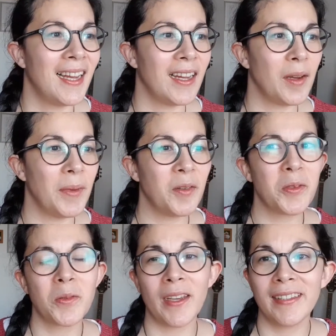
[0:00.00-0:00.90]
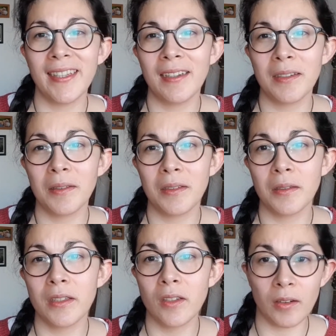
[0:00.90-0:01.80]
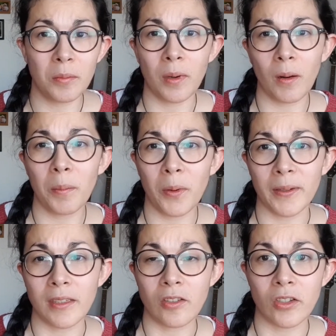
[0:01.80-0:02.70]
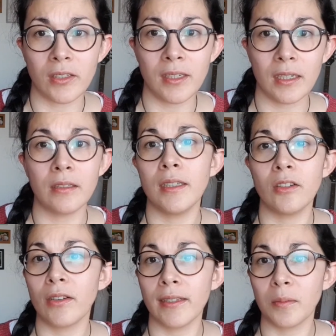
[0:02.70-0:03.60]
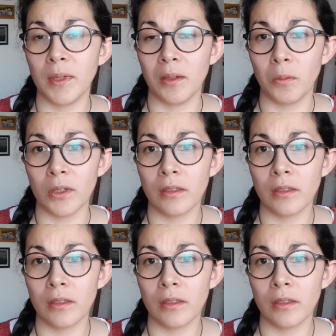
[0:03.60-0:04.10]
And also I think certain plot points just didn't interest me